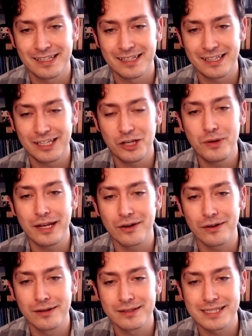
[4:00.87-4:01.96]
you
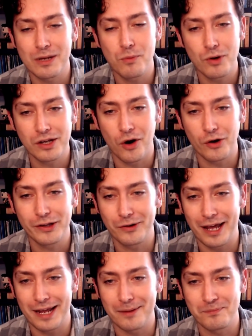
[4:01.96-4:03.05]
hear someone call your
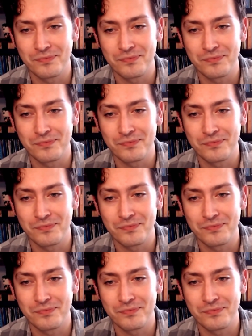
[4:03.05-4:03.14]
name.